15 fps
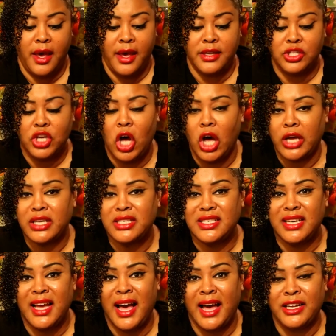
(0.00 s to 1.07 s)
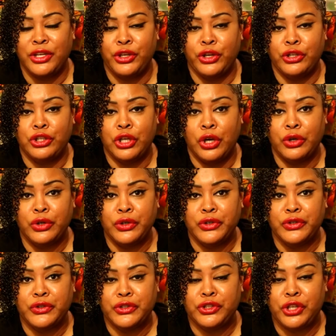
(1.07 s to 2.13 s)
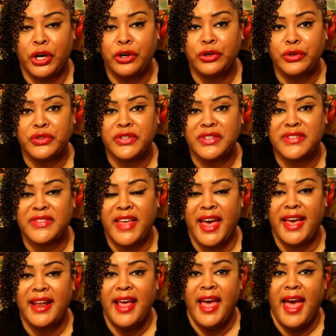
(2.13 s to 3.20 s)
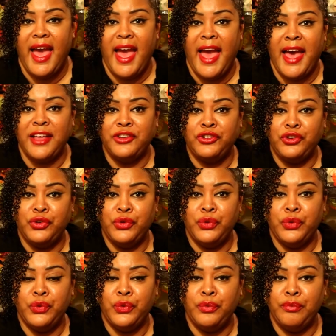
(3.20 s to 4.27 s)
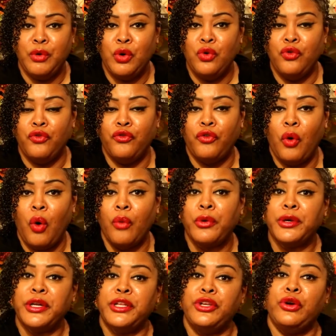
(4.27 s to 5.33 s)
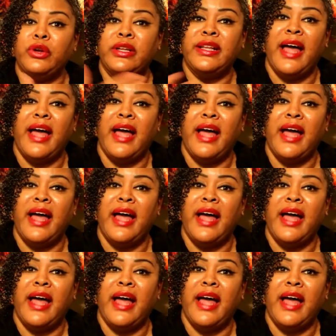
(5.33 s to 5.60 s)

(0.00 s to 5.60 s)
and talking to God in your journals journals is that as you move forward in your